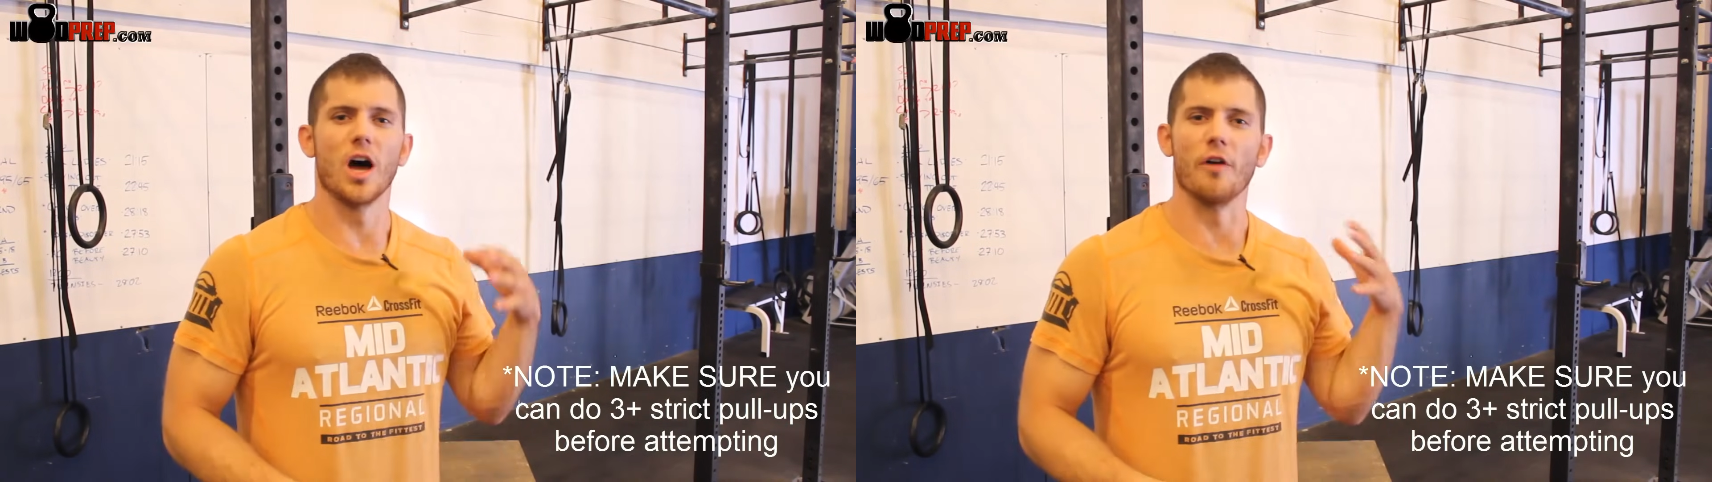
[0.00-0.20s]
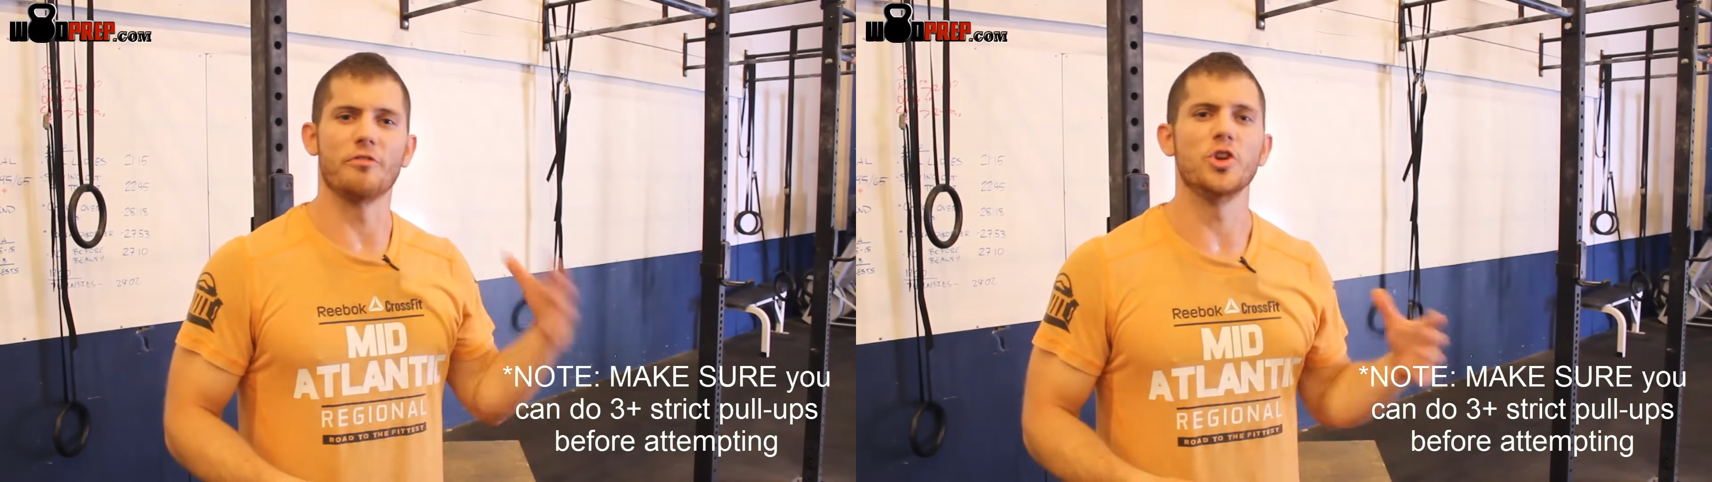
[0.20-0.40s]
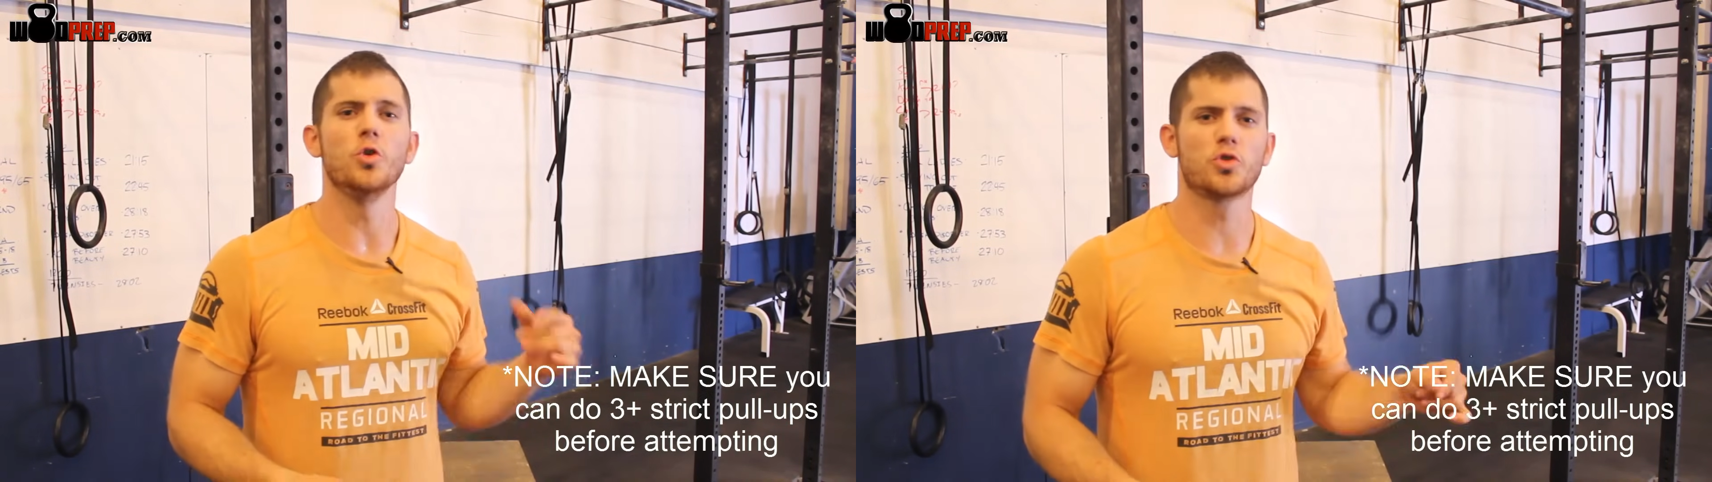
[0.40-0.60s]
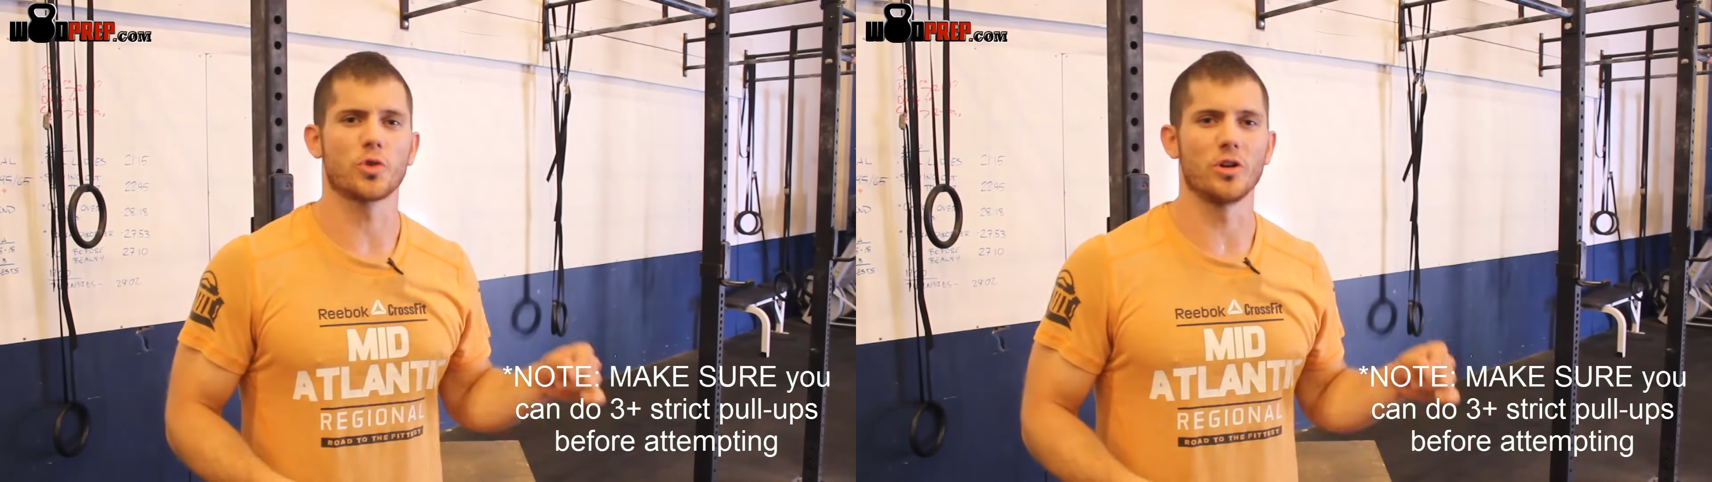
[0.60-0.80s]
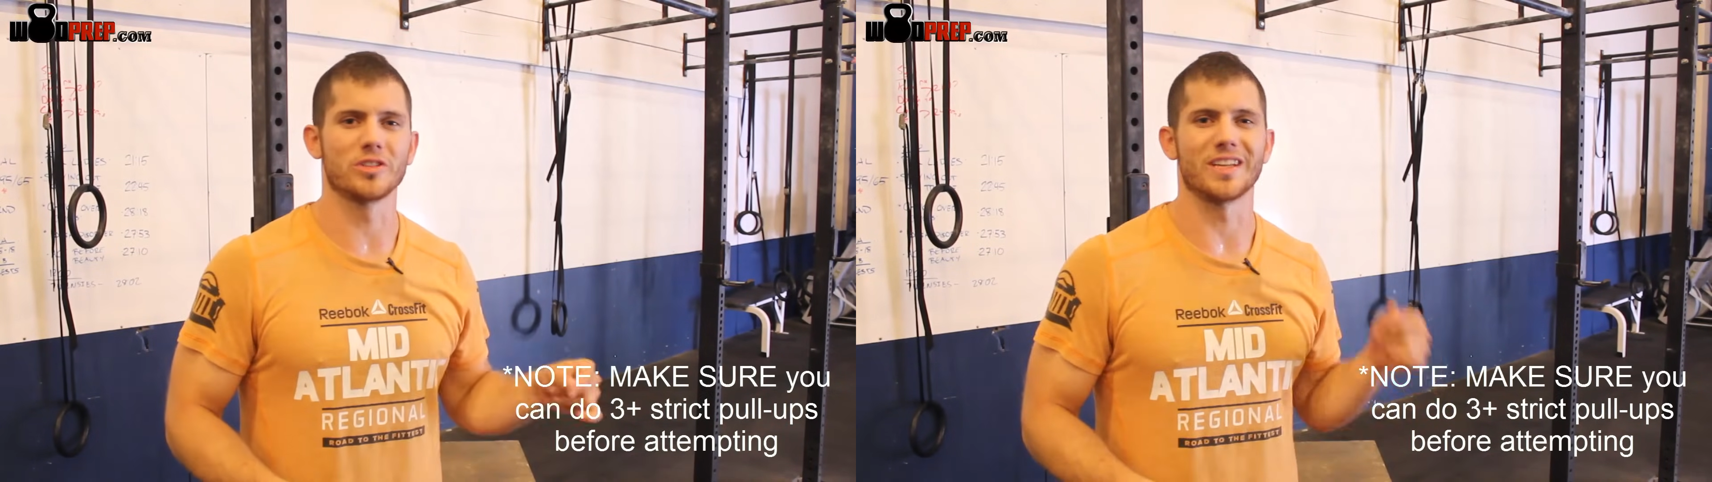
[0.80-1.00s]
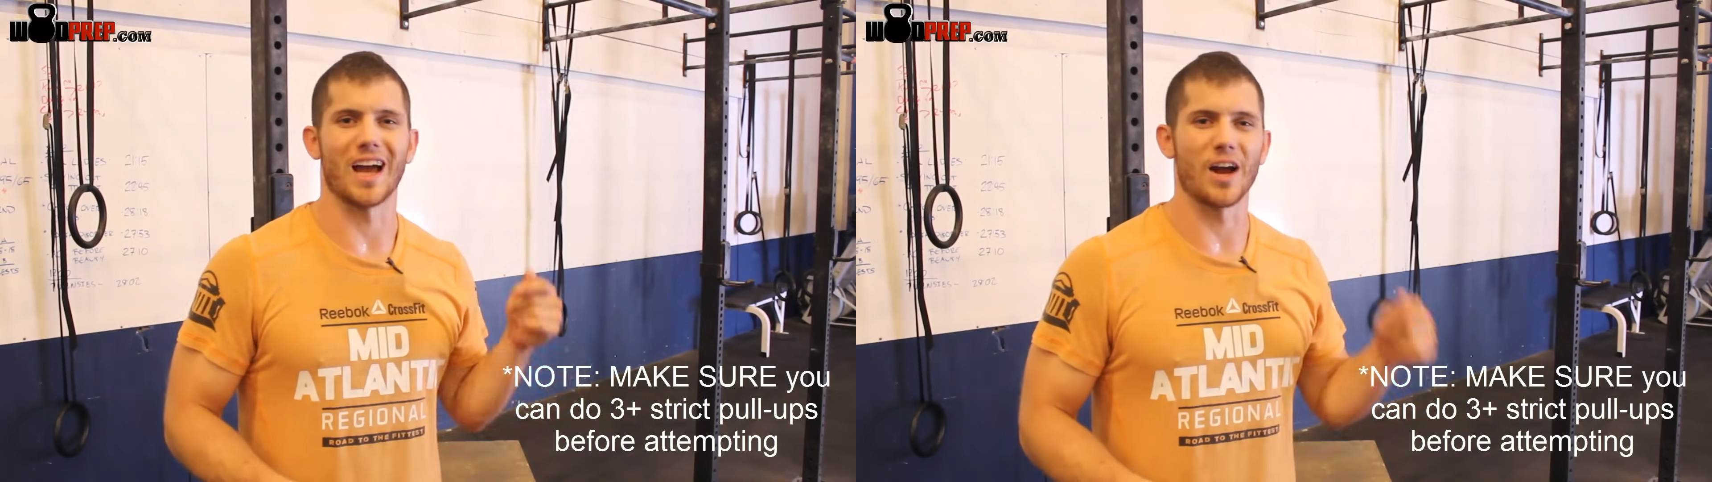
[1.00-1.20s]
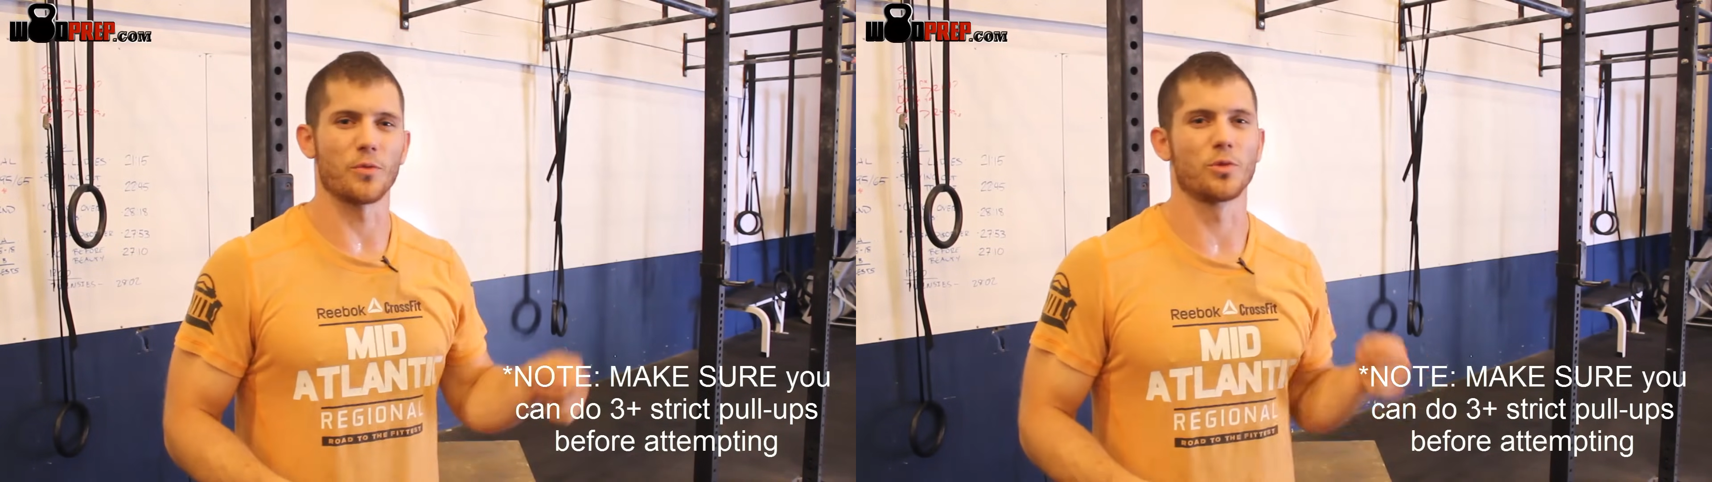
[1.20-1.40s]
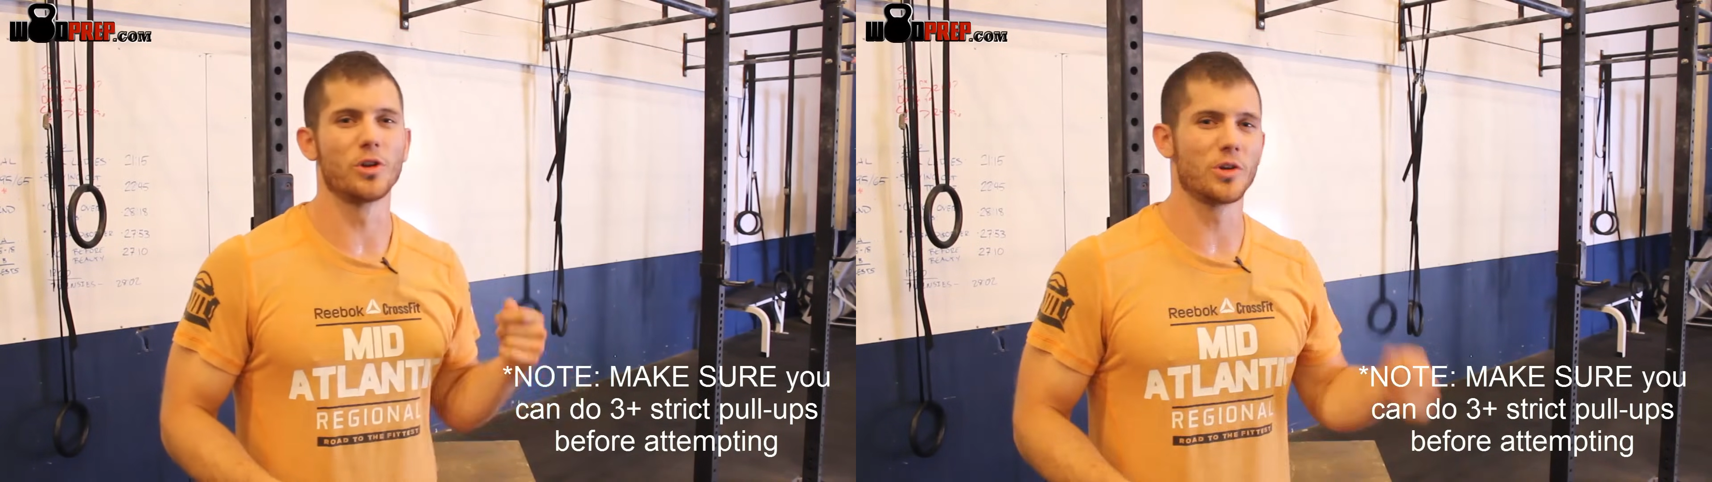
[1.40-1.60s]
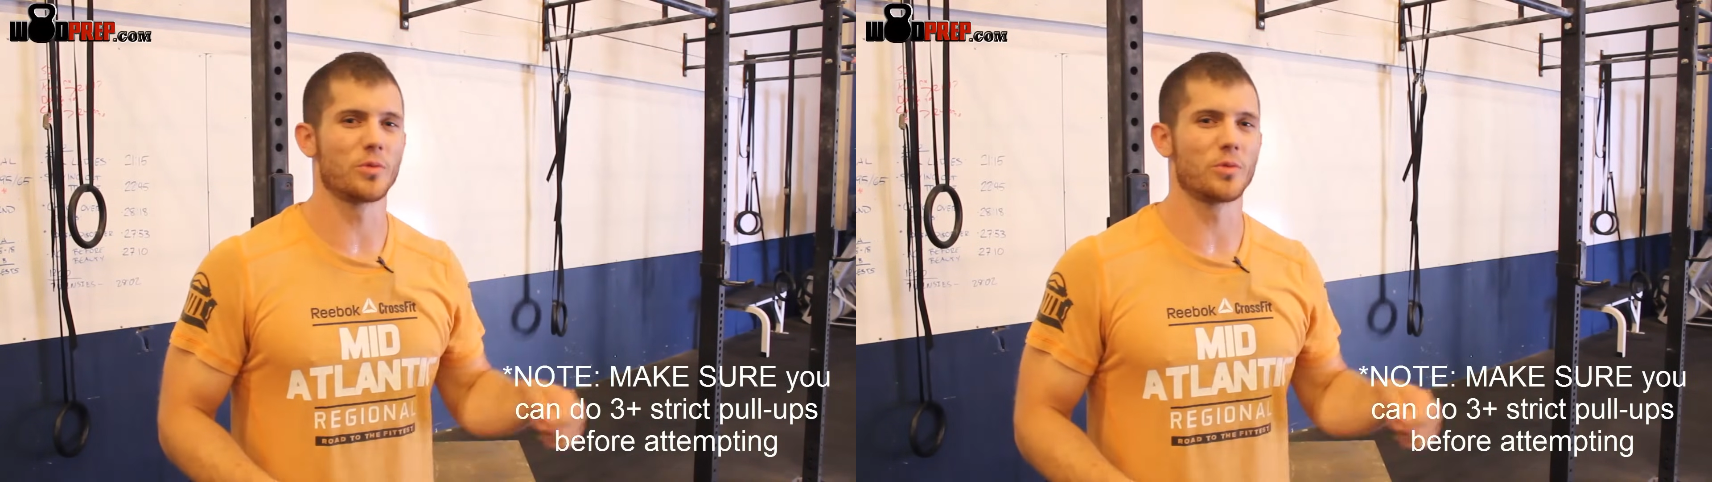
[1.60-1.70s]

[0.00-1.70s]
a few drills that I really,